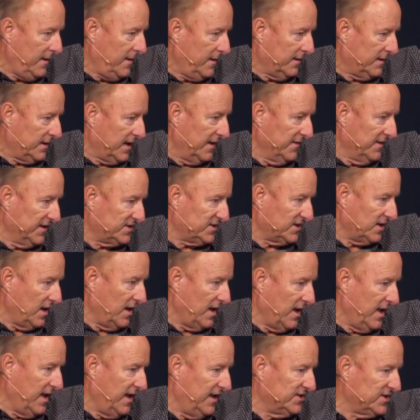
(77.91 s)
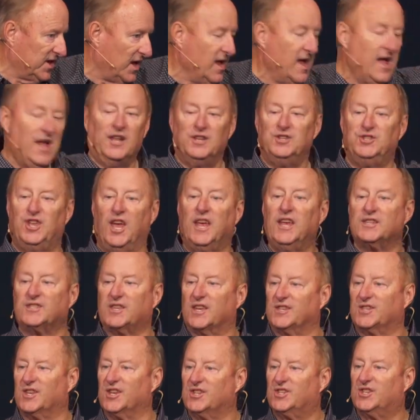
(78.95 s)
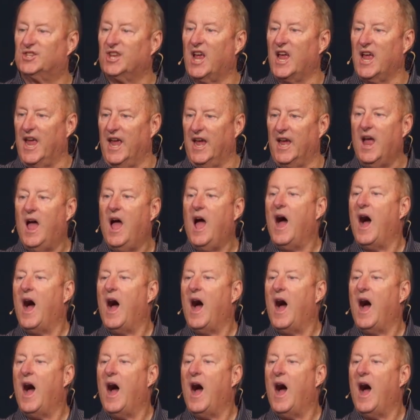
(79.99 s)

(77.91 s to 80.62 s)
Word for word: Okay, this he's a, Jesus is saying,